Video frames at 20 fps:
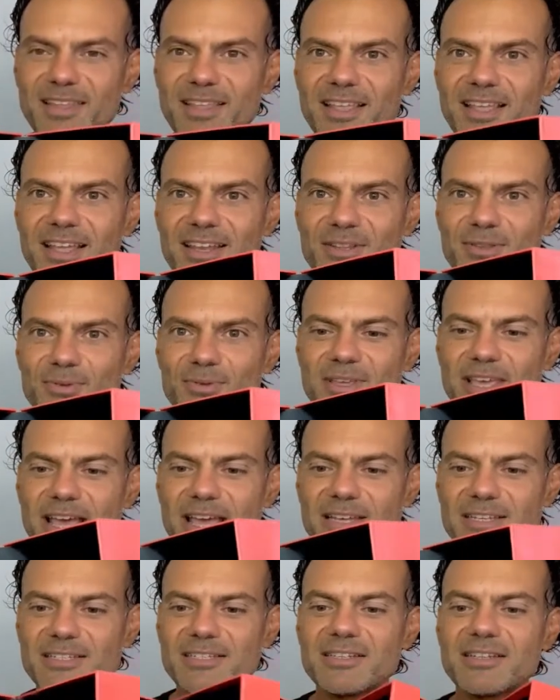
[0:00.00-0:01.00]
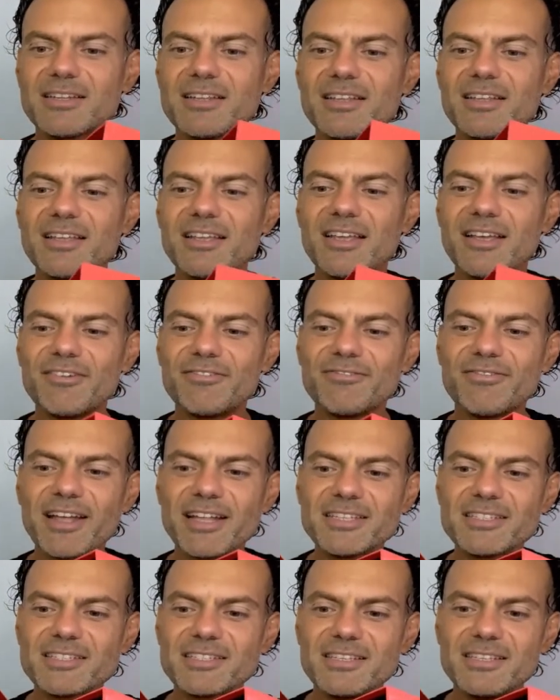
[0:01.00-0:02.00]
and you get a
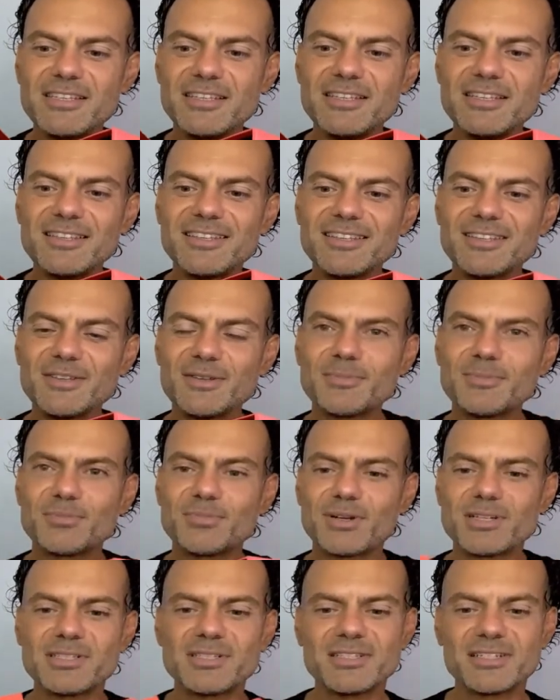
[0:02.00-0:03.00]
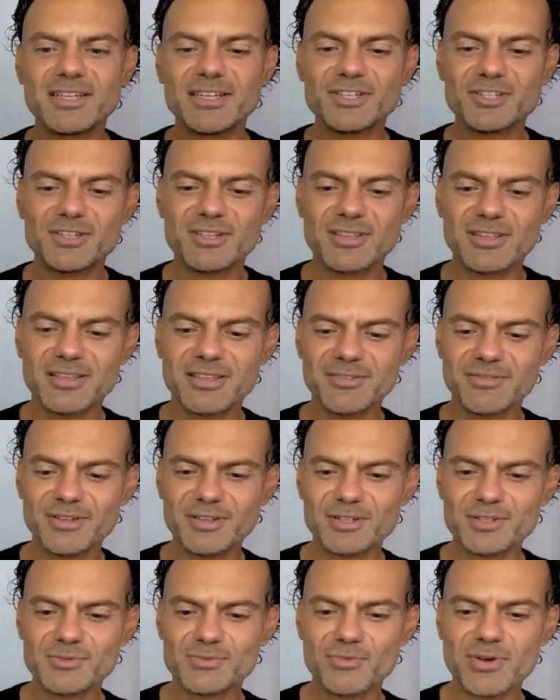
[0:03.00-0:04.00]
fancy presentation thing. Have I
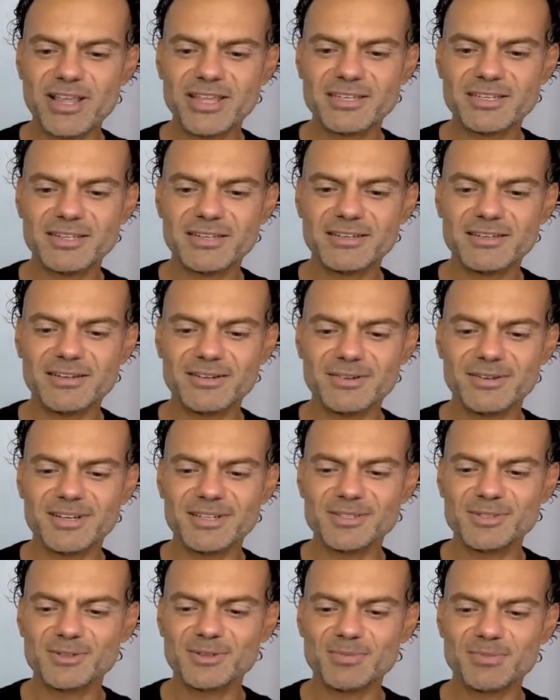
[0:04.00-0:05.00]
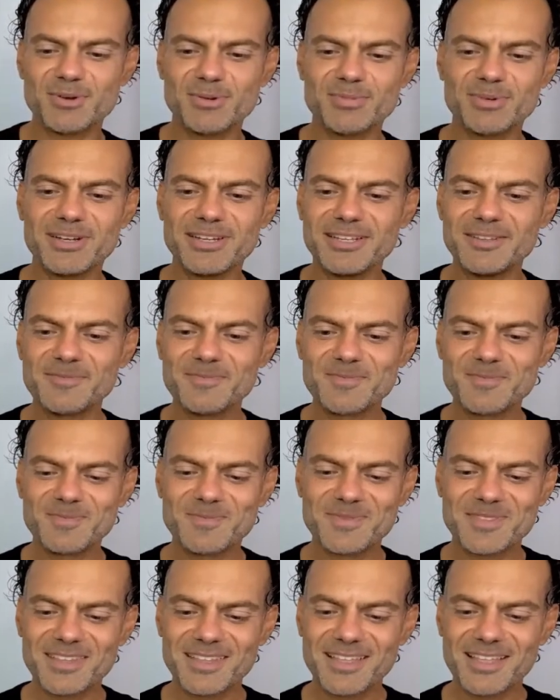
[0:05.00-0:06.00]
just wrecked it? No, let's do it properly.
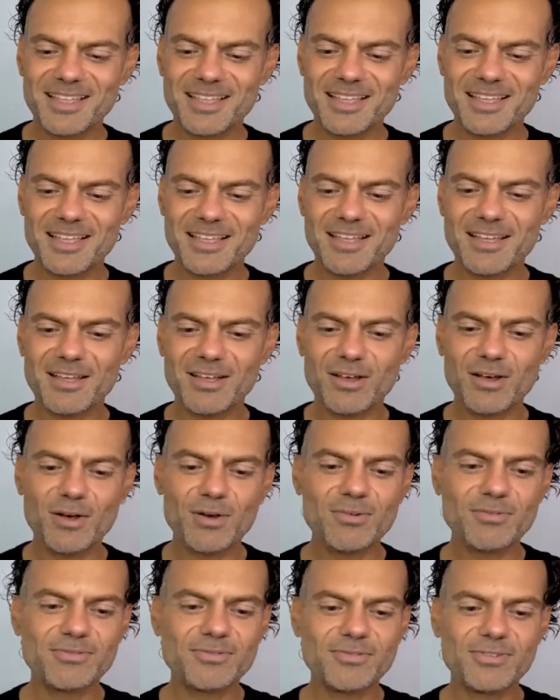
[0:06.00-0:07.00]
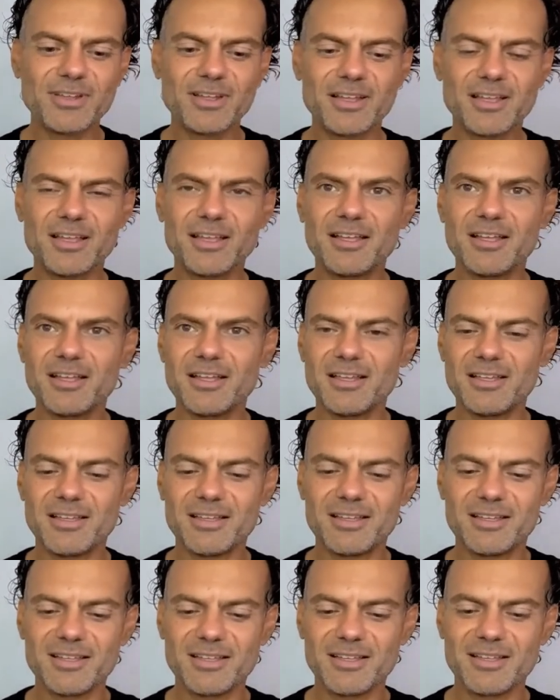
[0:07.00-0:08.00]
Of uh,
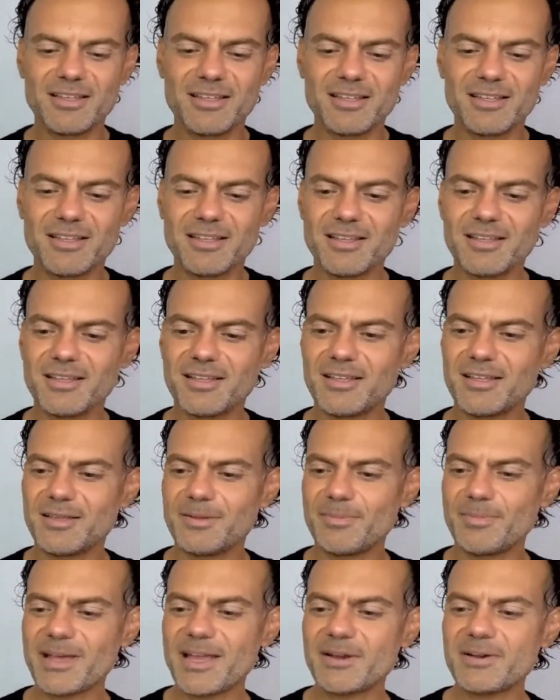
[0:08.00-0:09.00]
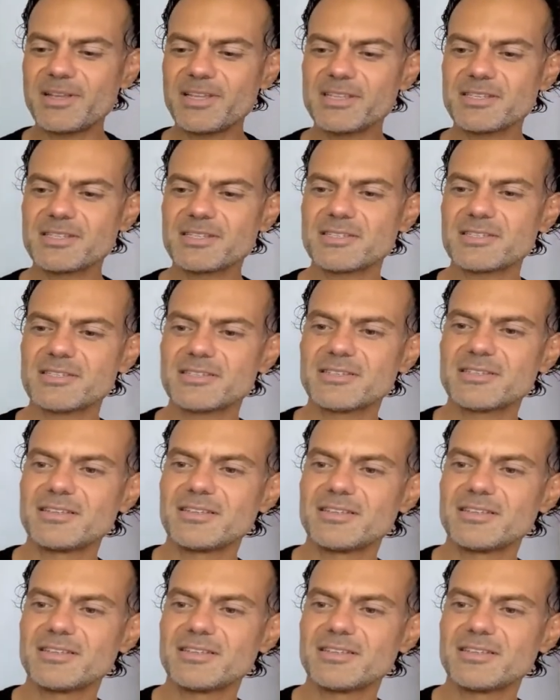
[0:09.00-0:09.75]
Paris.